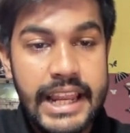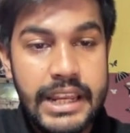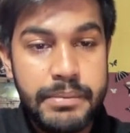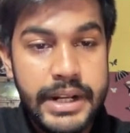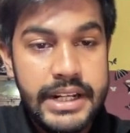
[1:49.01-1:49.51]

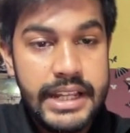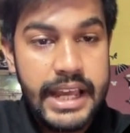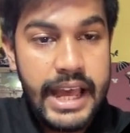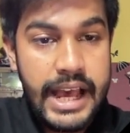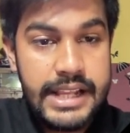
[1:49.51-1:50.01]
element
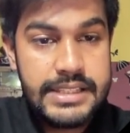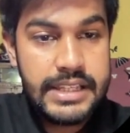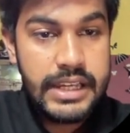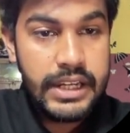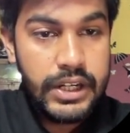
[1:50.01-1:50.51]
as
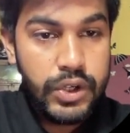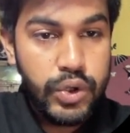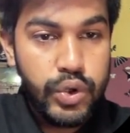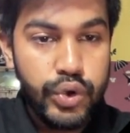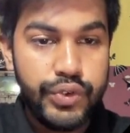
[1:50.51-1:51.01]

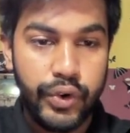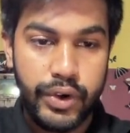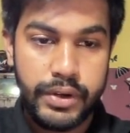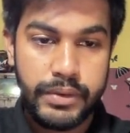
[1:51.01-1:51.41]
two, four.